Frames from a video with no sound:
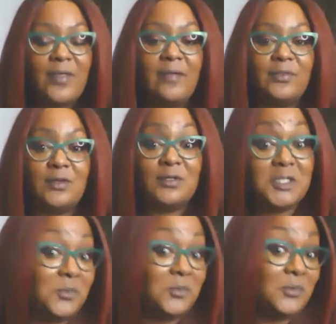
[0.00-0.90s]
that they're
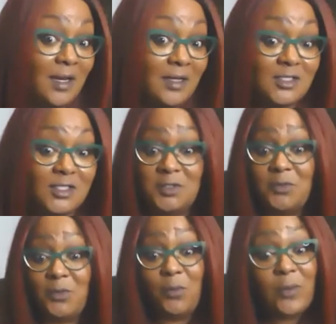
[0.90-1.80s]
donating
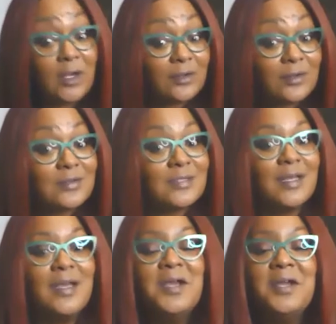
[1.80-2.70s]
to the winners
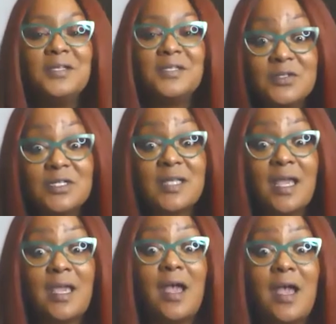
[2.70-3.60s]
so it's just
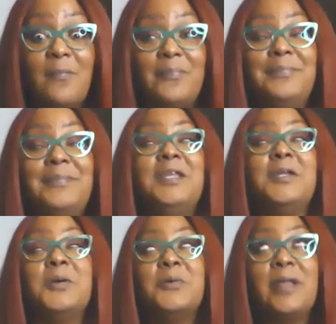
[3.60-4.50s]
like you
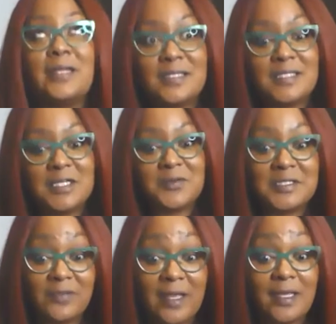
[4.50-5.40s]
know like a
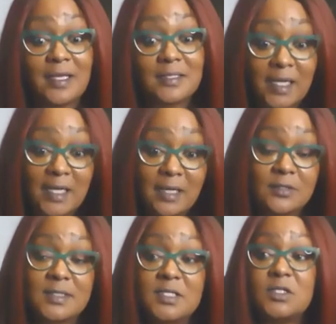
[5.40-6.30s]
series of like excite
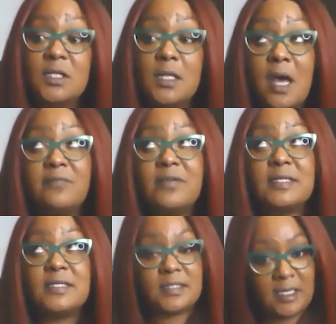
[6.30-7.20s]
there's it's just a lot of
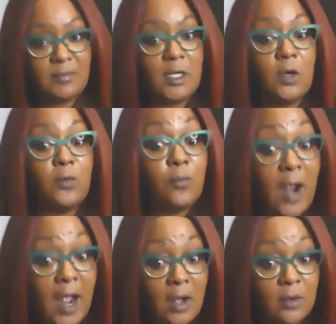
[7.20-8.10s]
excitement
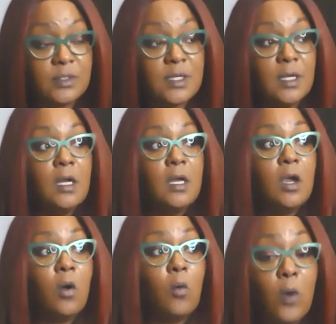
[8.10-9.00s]
around
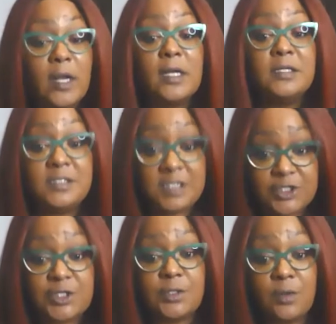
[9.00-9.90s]
what
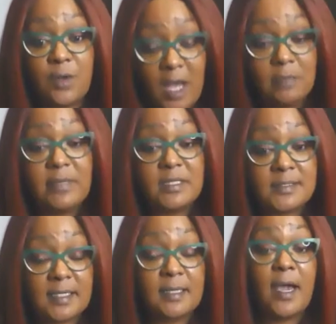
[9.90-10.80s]
additional
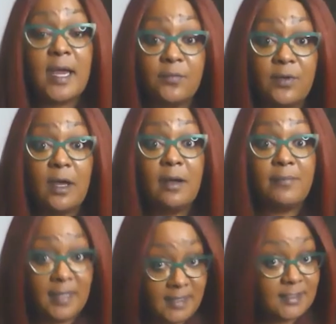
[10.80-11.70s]
elements can kind of
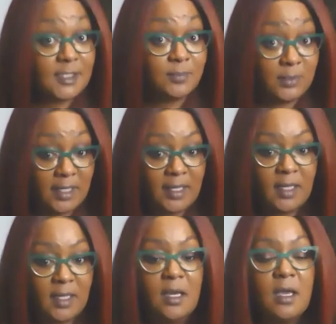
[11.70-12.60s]
come into
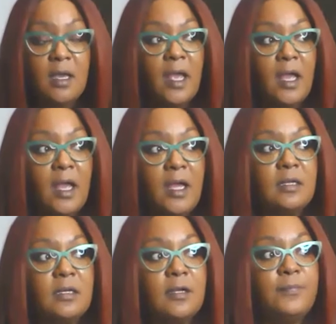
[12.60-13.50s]
play
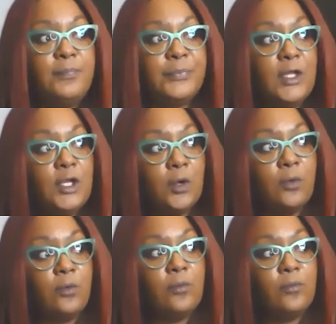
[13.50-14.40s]
and, mm-hmm. you
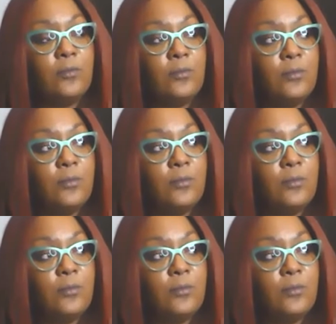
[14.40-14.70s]
know,